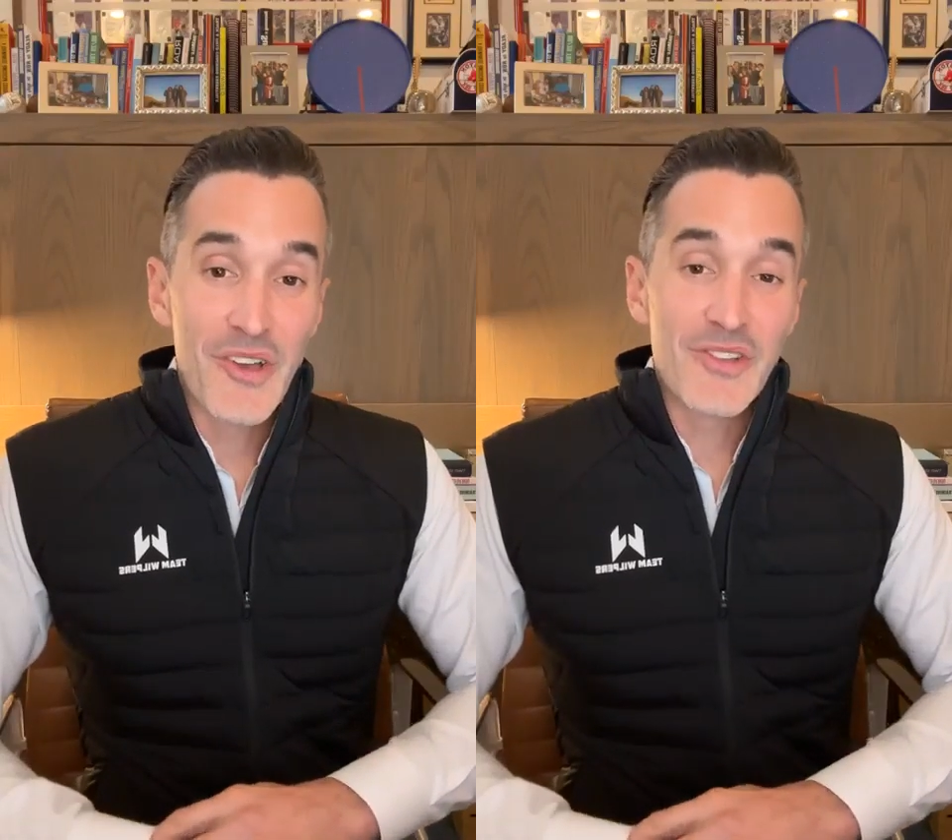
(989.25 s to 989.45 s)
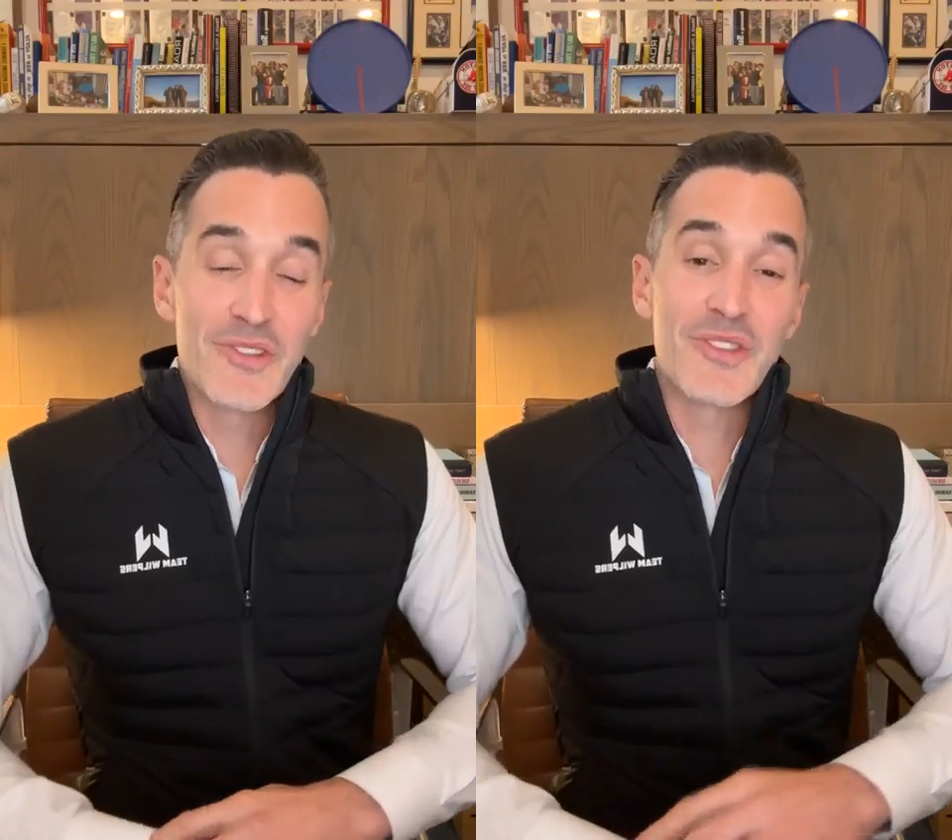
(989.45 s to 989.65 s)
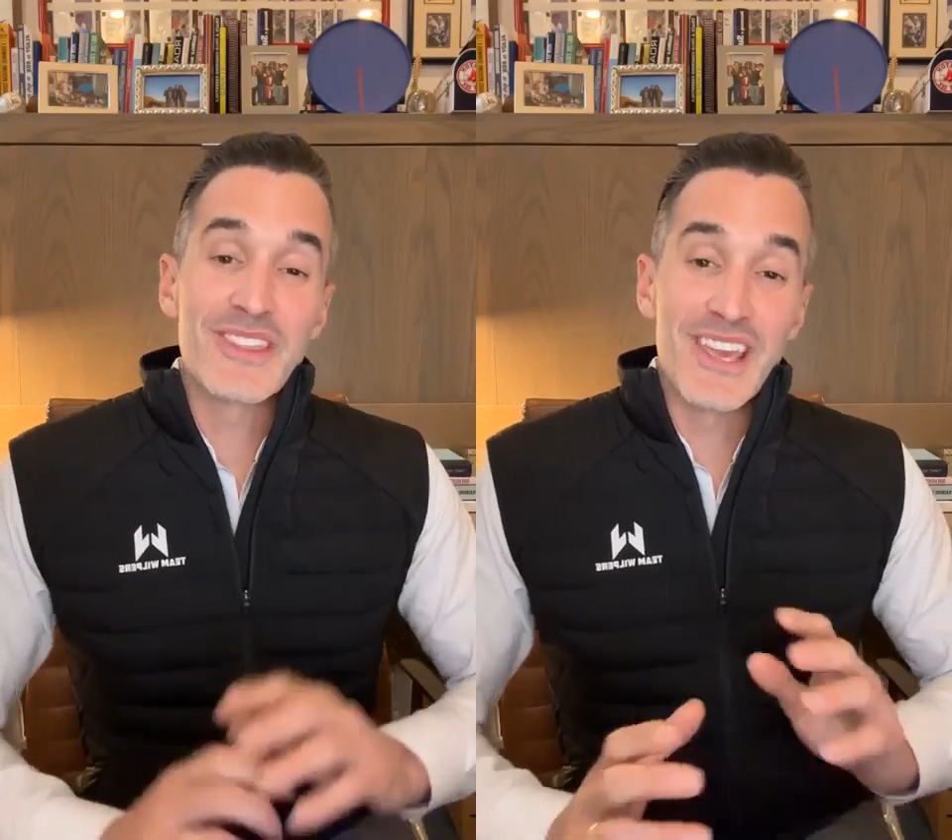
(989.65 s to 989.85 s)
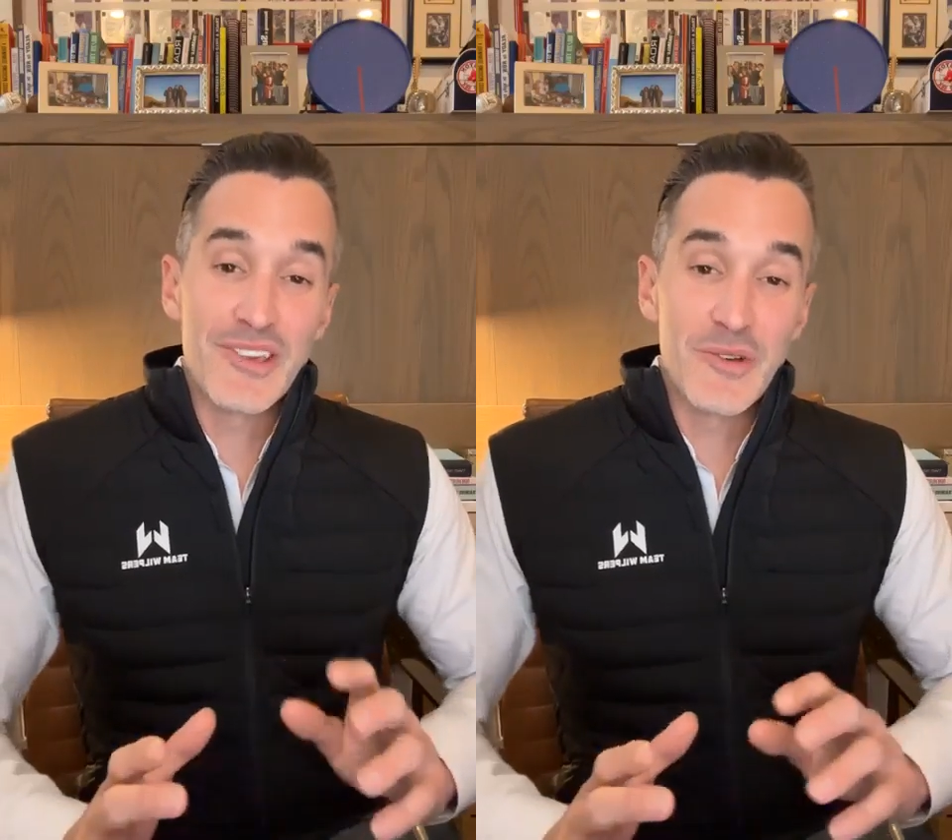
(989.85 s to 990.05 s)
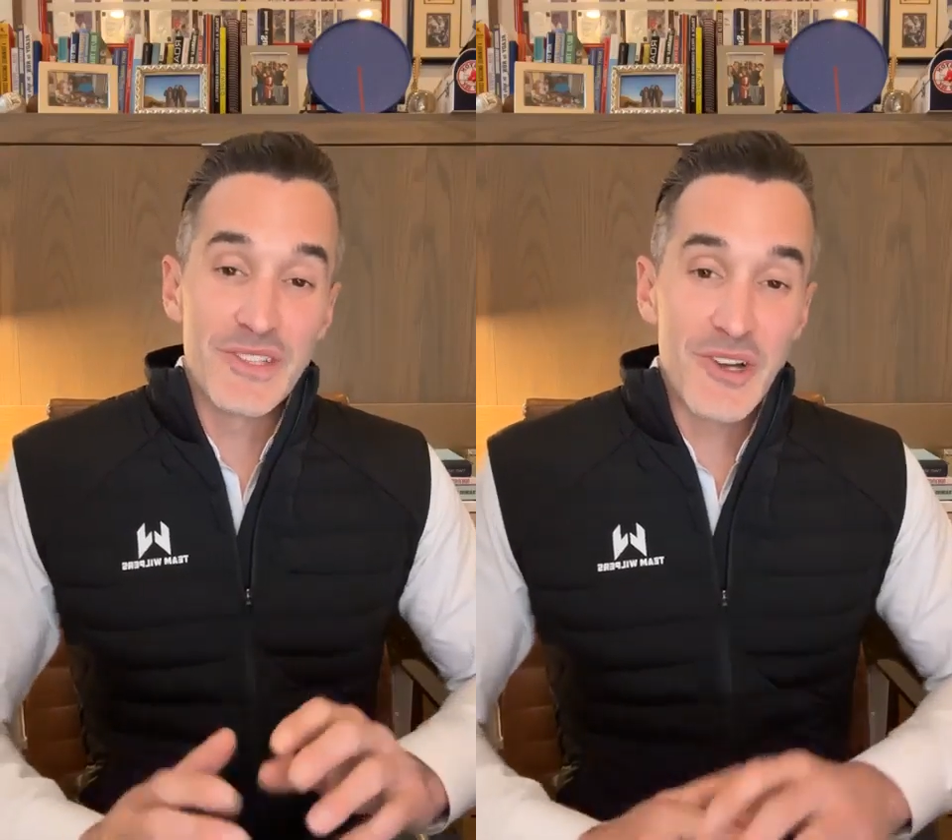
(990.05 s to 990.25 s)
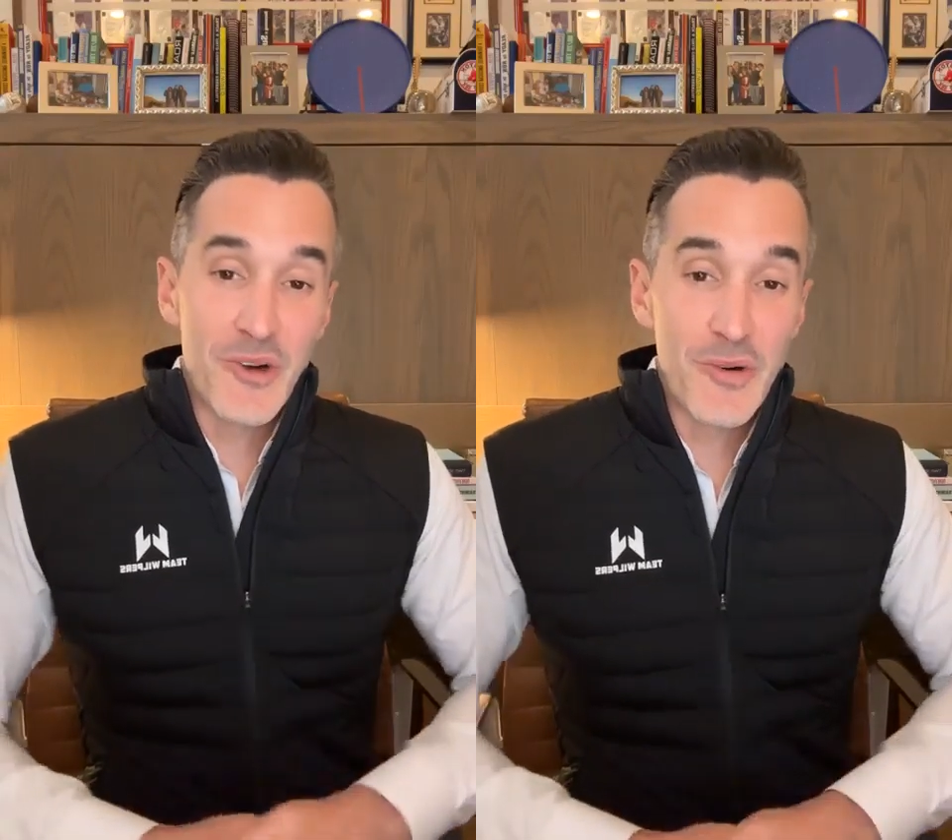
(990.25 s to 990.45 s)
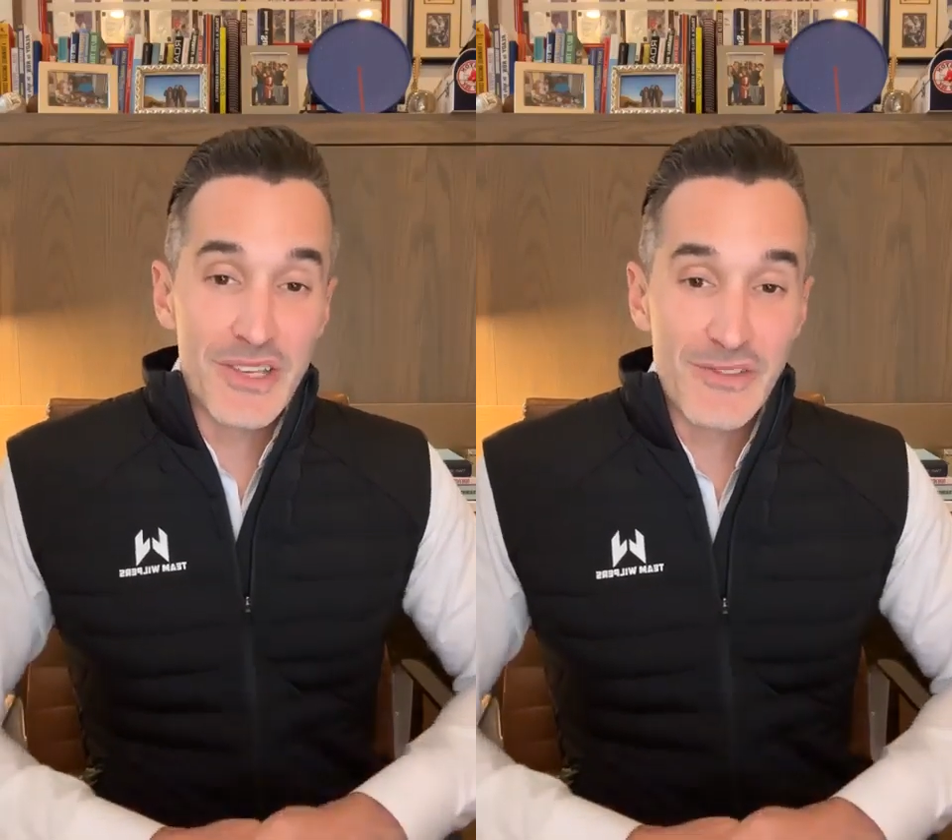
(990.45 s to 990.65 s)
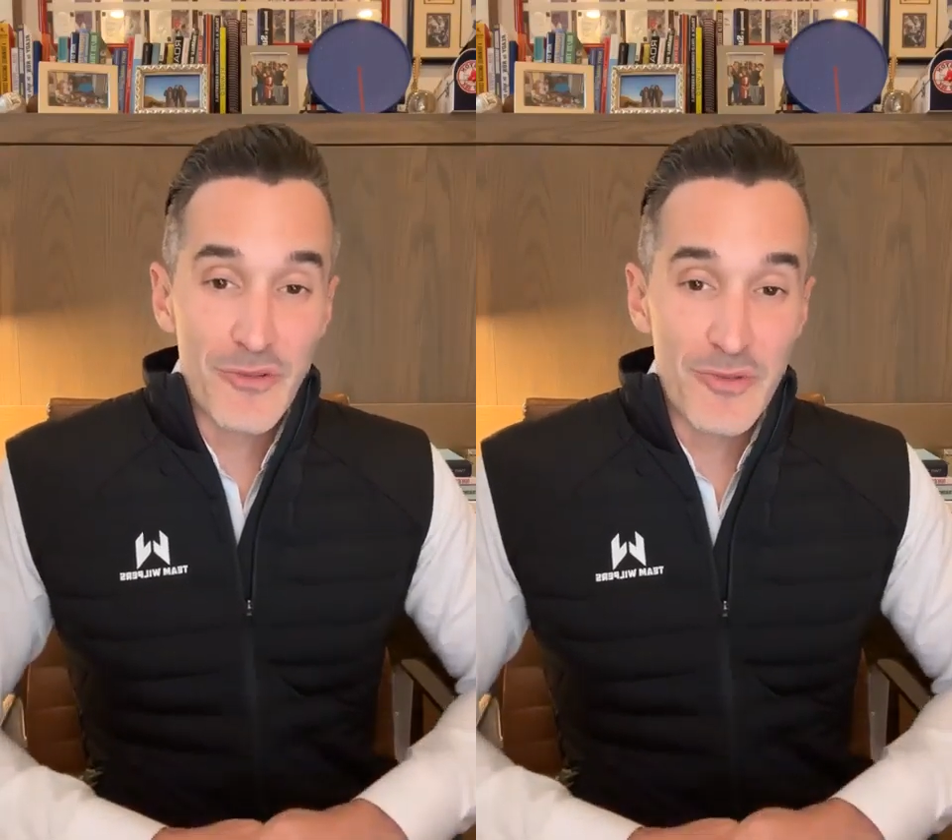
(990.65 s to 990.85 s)
So thank you as
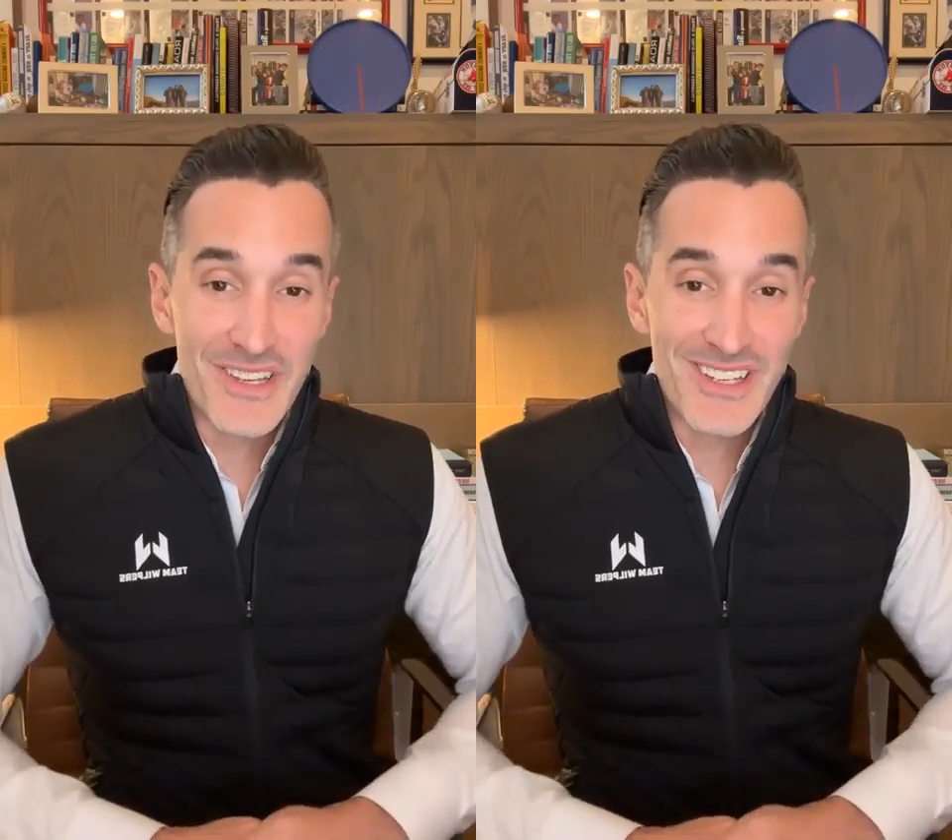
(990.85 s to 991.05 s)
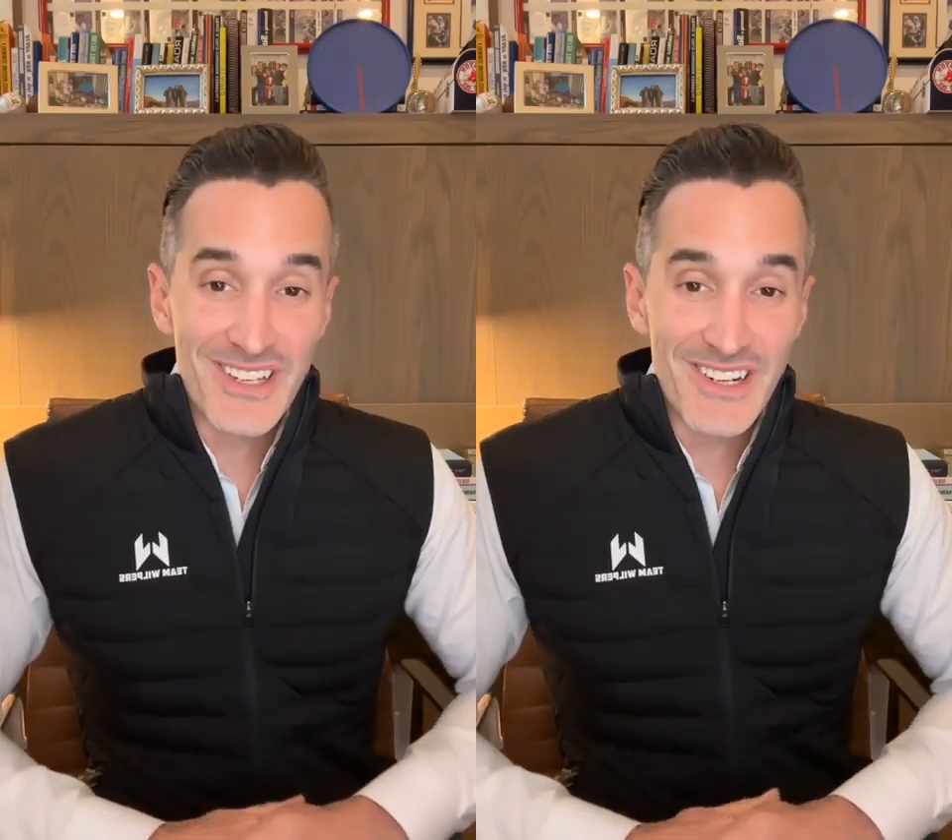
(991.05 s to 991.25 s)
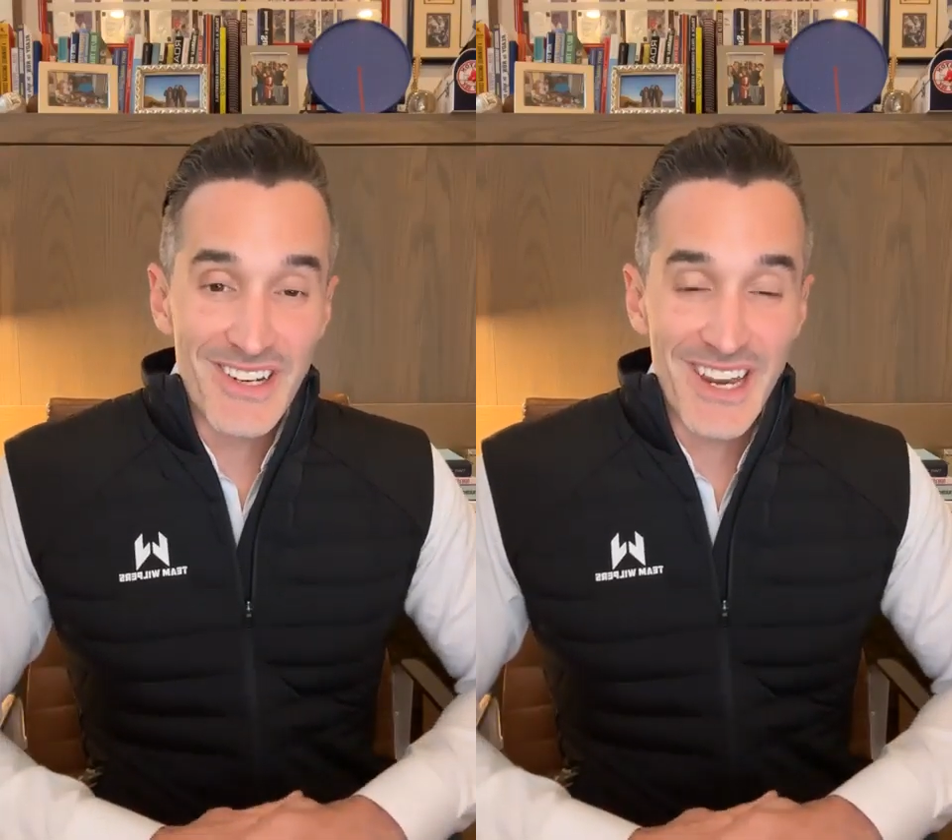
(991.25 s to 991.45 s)
always for being here.